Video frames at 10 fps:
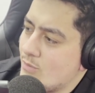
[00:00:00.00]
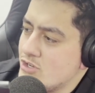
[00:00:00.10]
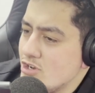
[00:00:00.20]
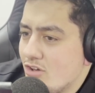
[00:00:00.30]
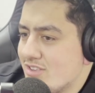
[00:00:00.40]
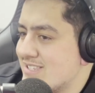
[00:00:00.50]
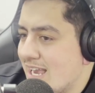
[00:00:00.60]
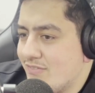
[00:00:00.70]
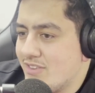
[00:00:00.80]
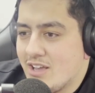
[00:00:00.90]
when you got the
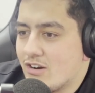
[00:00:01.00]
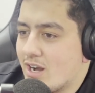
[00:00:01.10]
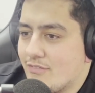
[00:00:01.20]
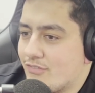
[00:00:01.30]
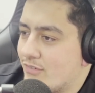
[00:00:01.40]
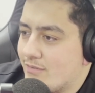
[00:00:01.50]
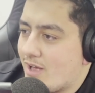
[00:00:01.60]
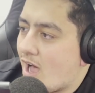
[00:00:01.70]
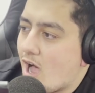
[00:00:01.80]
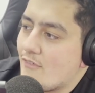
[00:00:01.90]
safety car out for
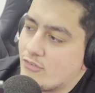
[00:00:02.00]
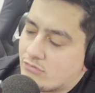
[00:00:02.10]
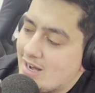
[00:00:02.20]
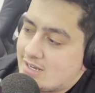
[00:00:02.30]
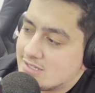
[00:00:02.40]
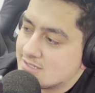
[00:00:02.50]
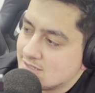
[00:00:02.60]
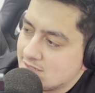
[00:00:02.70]
half a race,